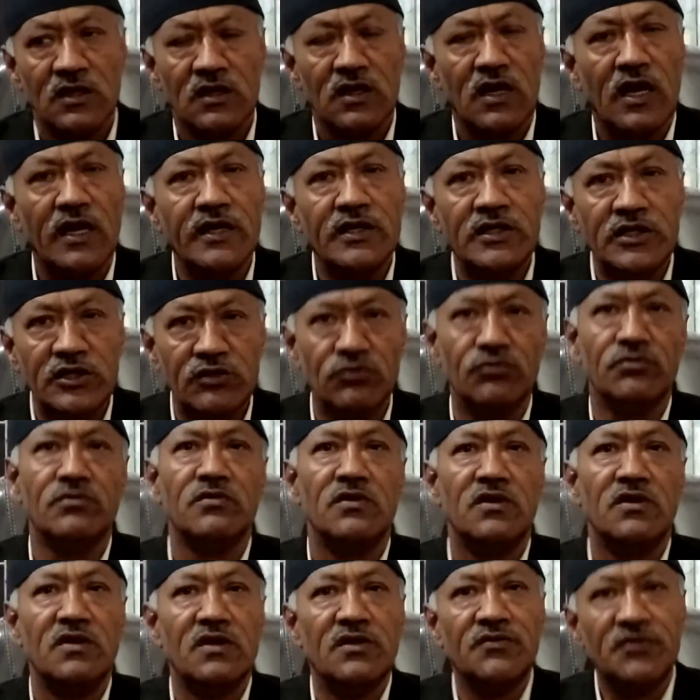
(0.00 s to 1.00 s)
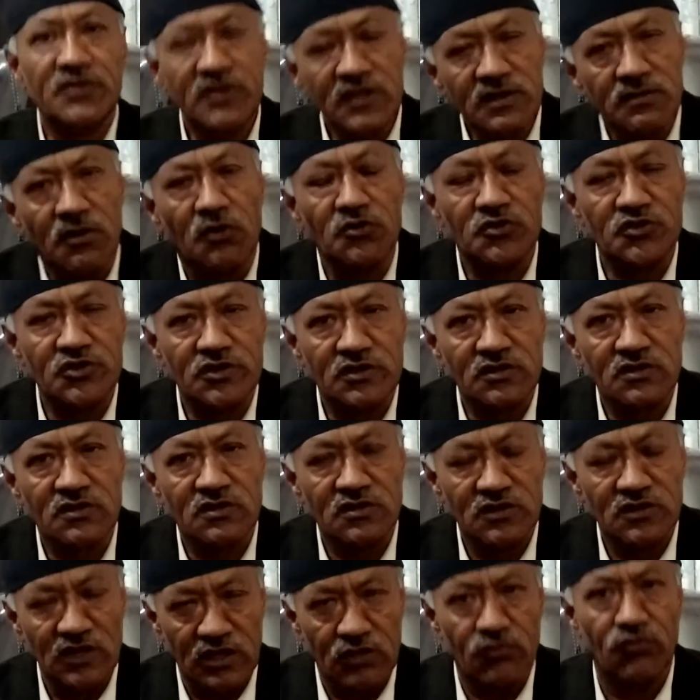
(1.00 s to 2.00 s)
I knew everything about
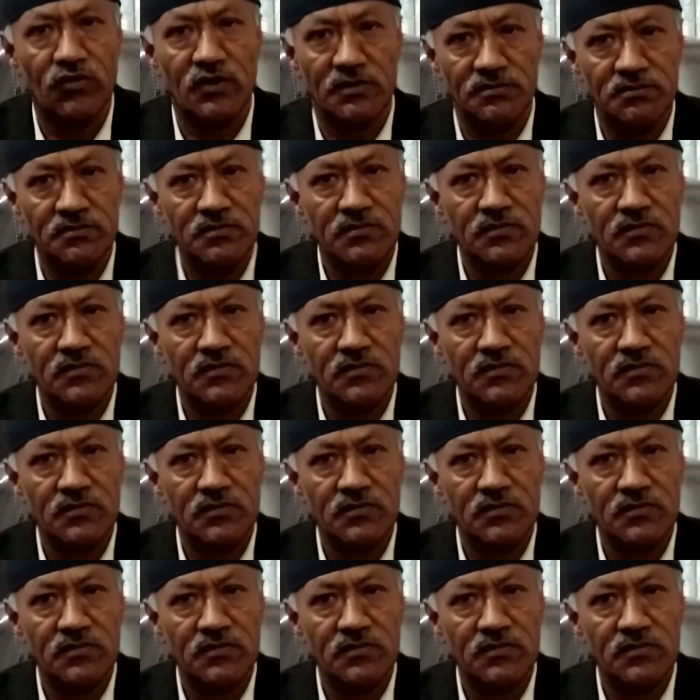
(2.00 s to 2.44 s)
silkworm,